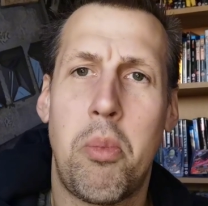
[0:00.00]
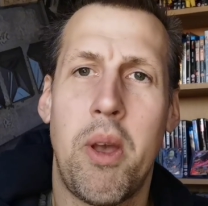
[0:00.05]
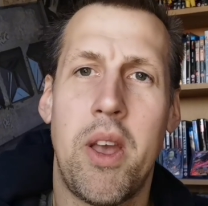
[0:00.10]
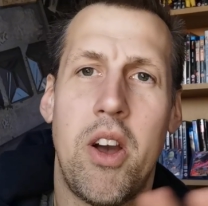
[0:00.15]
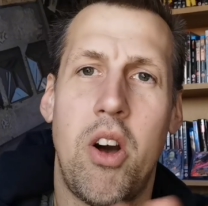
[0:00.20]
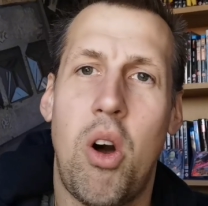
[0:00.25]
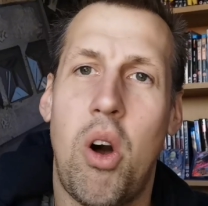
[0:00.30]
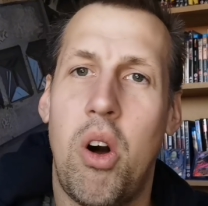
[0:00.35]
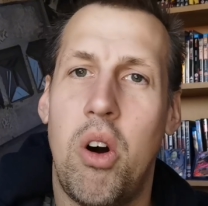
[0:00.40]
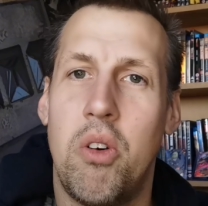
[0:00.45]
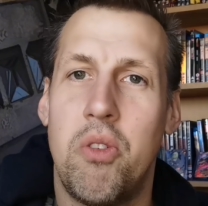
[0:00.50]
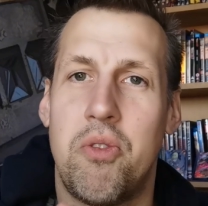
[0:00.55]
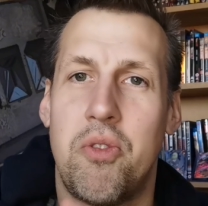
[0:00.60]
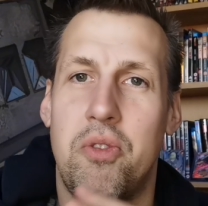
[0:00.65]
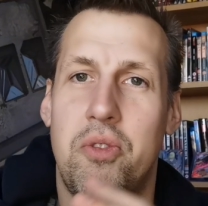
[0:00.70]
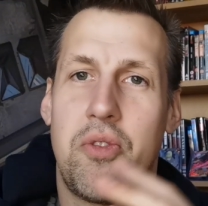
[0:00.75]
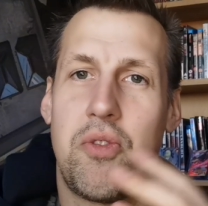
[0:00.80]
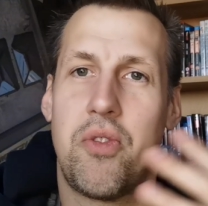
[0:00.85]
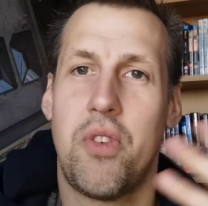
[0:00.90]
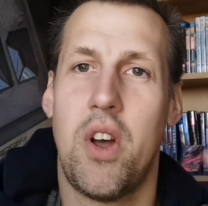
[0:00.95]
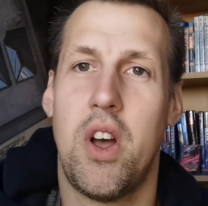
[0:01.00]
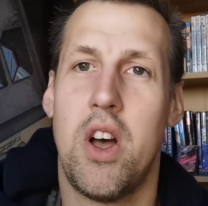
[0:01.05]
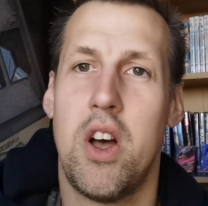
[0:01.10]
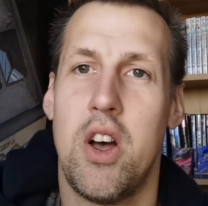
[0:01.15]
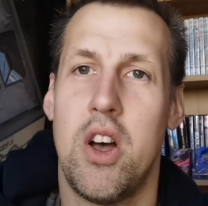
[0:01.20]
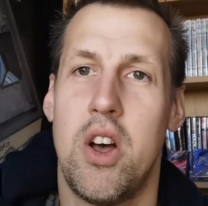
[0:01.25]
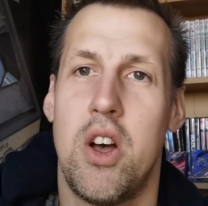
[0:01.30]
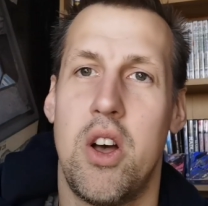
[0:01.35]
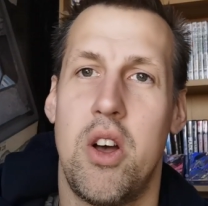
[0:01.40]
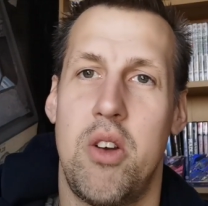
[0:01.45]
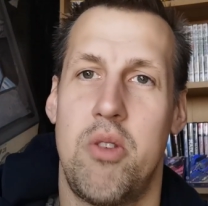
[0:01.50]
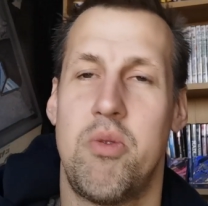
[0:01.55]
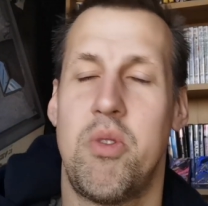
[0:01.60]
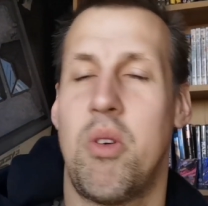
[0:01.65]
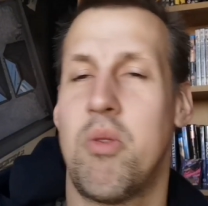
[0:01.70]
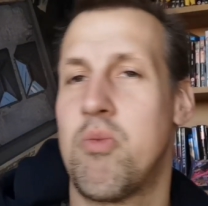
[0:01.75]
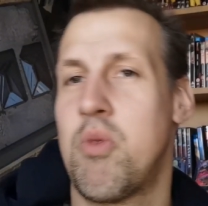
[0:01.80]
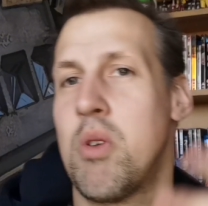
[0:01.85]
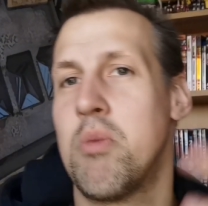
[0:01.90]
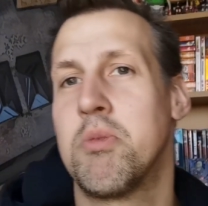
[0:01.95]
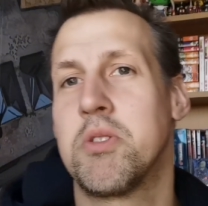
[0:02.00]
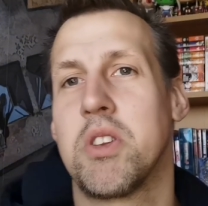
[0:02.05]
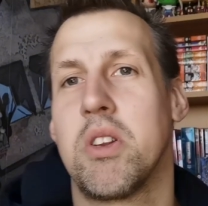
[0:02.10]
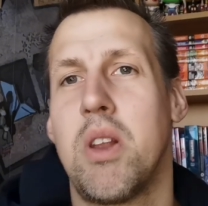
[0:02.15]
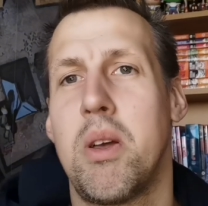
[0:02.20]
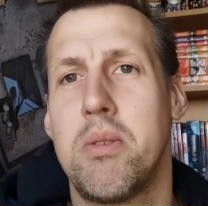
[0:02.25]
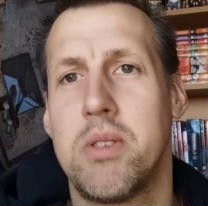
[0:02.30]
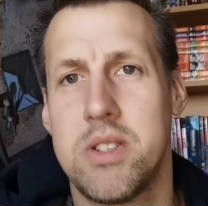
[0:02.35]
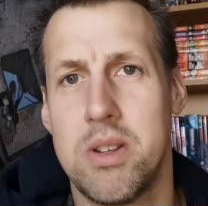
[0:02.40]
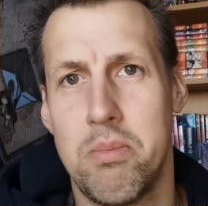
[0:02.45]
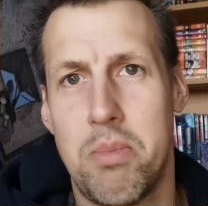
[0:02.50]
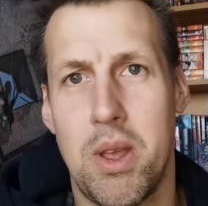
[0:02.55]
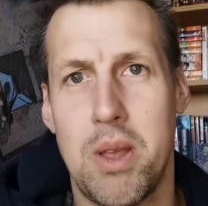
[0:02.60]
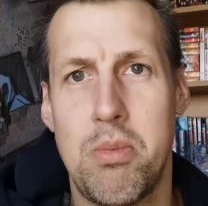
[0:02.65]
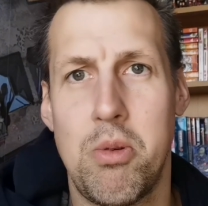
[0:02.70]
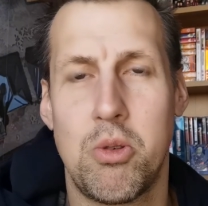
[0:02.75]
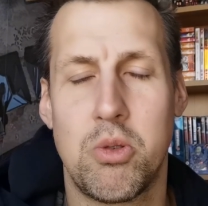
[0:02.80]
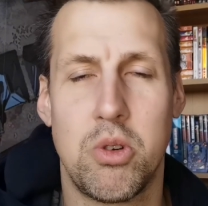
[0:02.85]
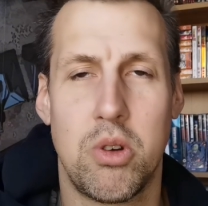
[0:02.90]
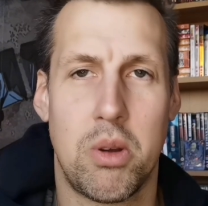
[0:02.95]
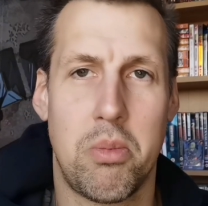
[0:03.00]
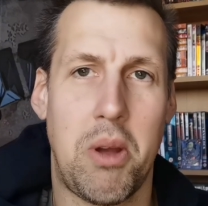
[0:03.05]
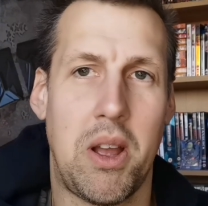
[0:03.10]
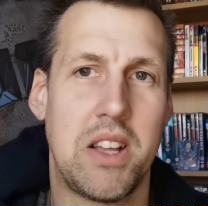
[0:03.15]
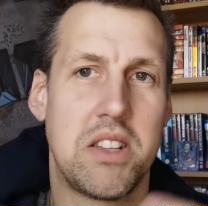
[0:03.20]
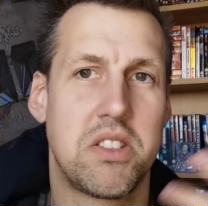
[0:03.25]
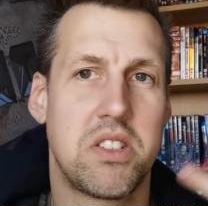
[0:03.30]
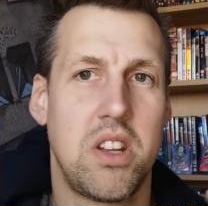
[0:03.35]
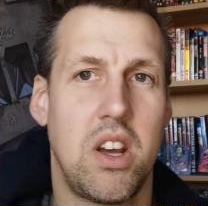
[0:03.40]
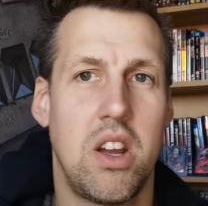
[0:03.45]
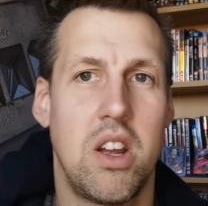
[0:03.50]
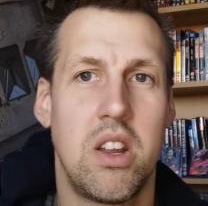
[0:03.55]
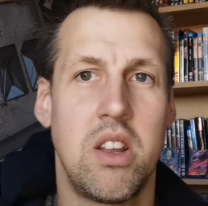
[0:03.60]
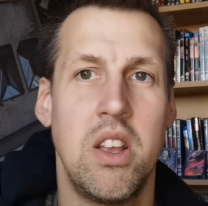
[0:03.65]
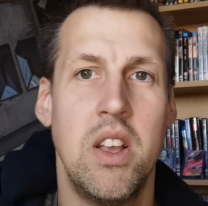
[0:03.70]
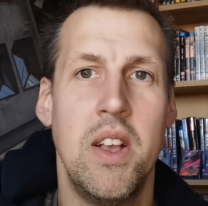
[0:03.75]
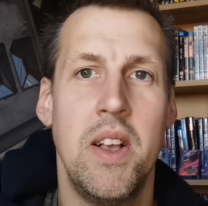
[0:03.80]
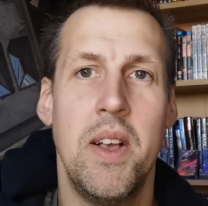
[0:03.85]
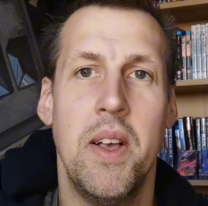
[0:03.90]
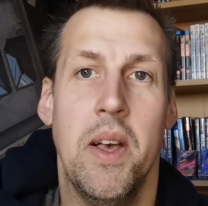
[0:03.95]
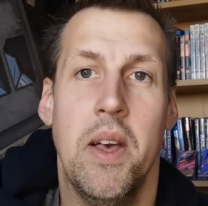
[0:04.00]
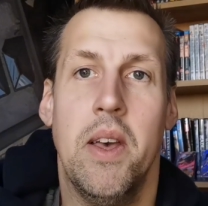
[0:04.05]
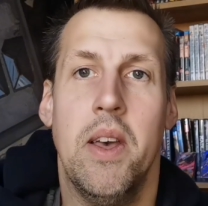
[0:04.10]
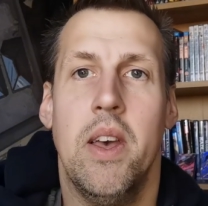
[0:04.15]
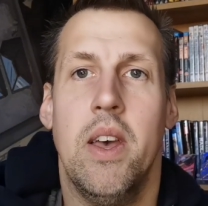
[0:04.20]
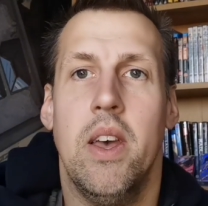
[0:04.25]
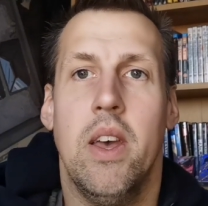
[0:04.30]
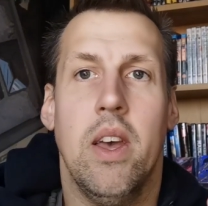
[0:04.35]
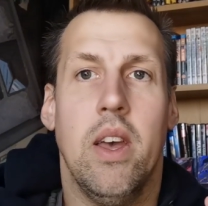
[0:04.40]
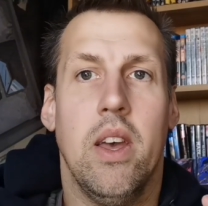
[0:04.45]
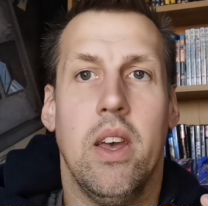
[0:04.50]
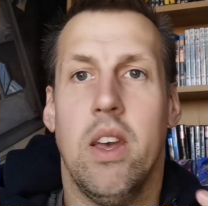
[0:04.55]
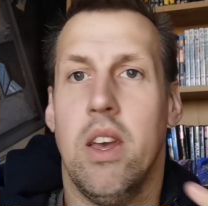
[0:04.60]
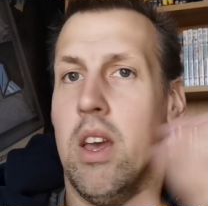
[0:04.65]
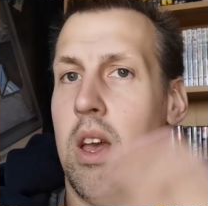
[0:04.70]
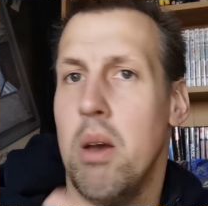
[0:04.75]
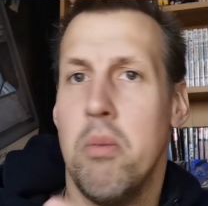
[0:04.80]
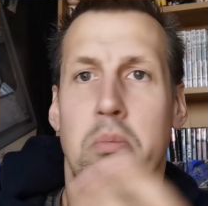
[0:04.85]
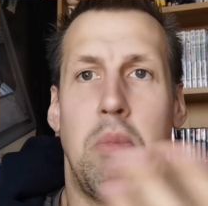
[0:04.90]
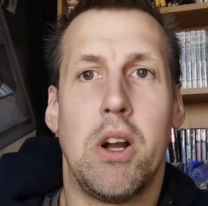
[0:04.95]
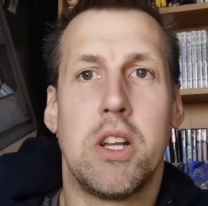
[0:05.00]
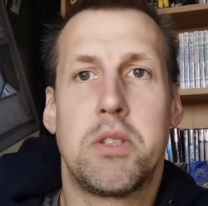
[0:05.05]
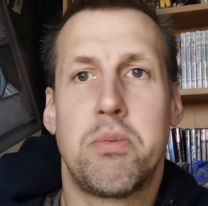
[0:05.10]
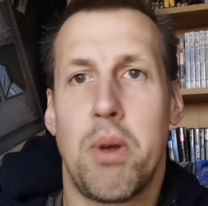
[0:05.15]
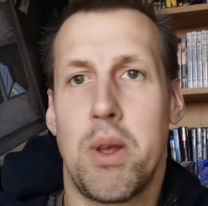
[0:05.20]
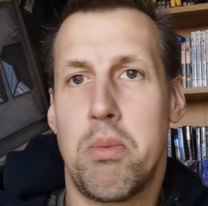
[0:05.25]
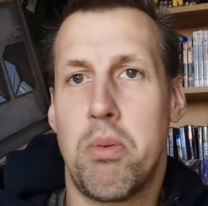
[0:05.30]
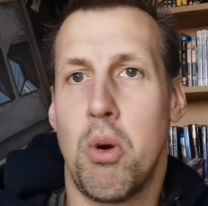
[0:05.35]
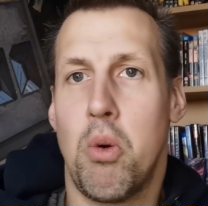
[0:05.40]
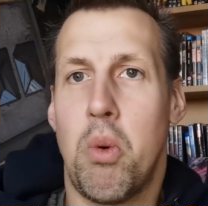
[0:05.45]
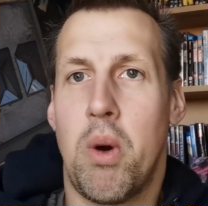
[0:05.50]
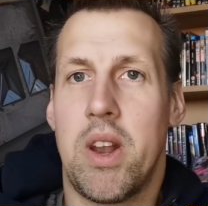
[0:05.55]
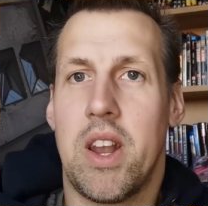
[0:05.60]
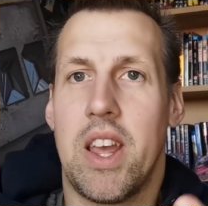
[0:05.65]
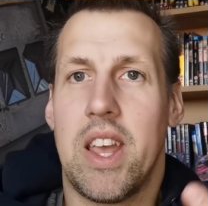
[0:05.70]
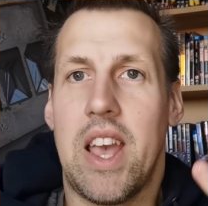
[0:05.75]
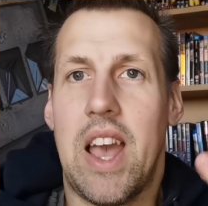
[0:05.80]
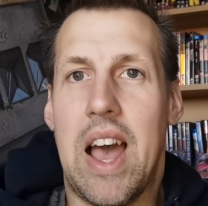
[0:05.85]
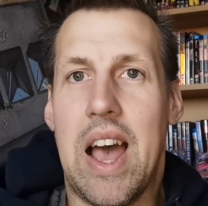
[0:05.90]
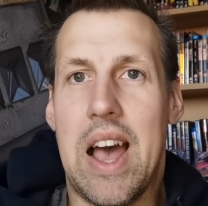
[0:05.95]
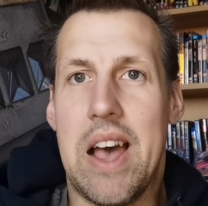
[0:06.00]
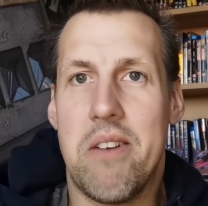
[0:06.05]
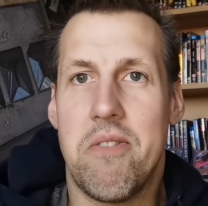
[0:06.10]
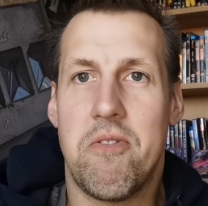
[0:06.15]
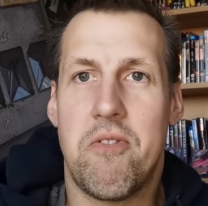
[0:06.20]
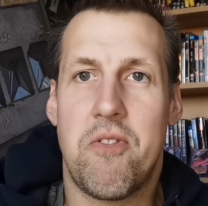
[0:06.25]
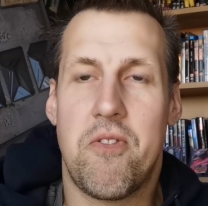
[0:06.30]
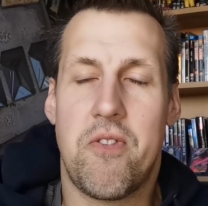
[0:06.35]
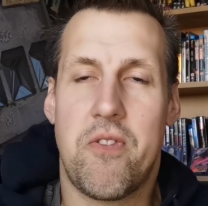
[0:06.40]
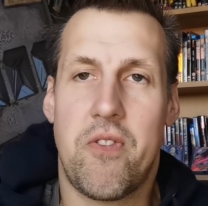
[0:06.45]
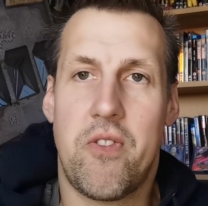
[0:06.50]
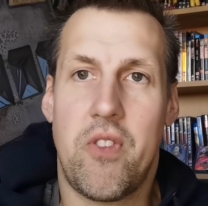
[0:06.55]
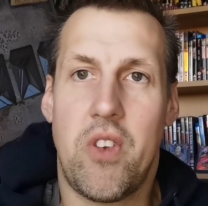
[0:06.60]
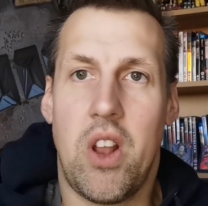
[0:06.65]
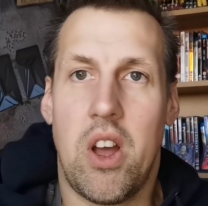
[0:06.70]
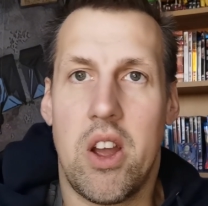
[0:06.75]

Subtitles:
bit of, not rumours on that. Some people talk about. So most people, when they have